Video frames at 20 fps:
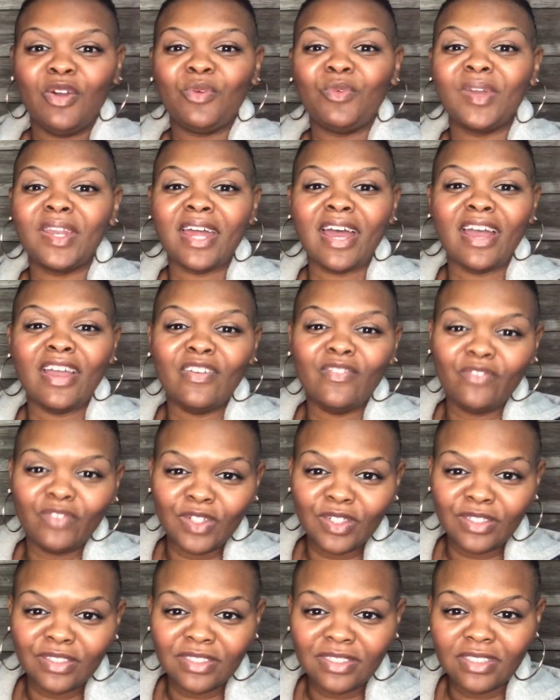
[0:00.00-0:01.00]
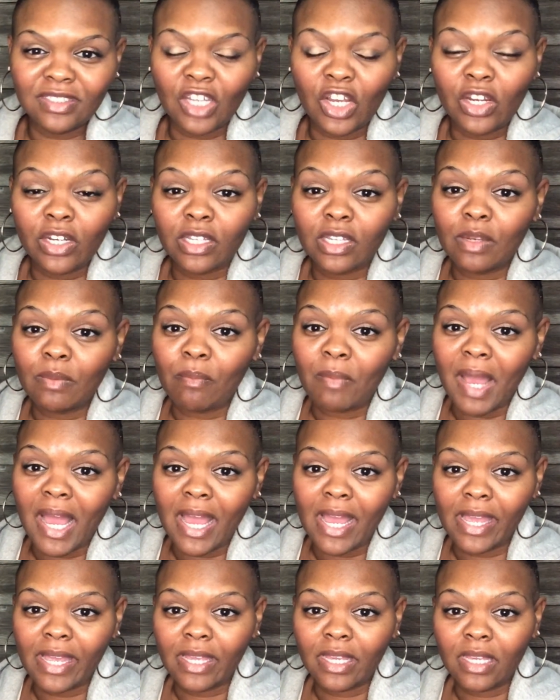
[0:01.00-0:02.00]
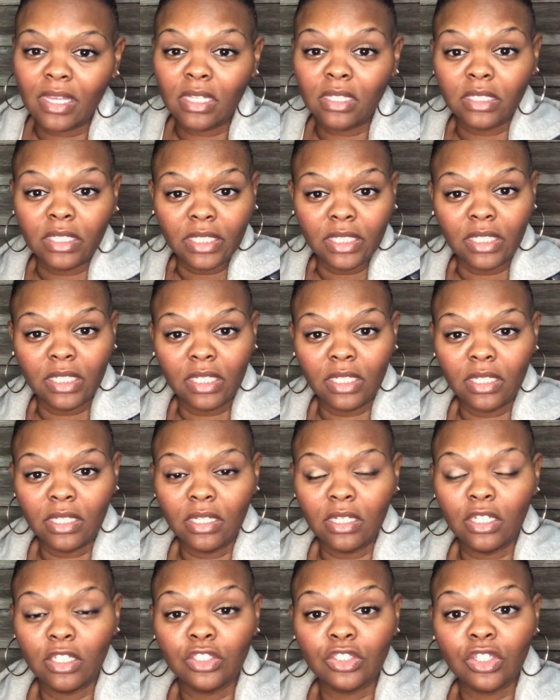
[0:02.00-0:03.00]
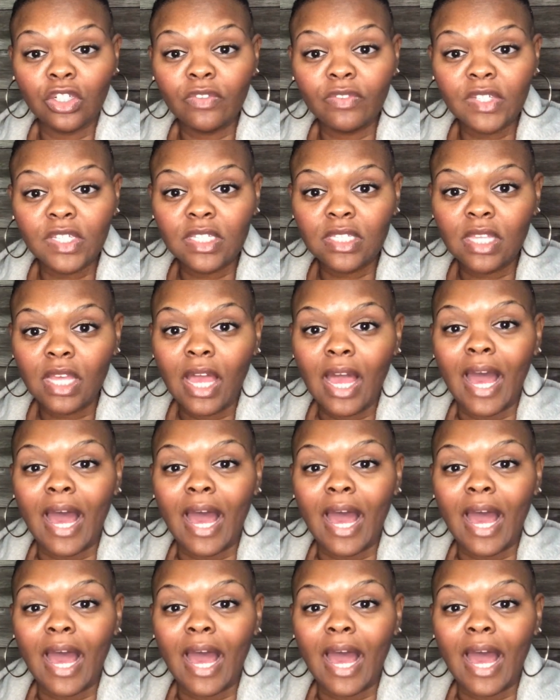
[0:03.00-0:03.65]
When I first started my cleaning service,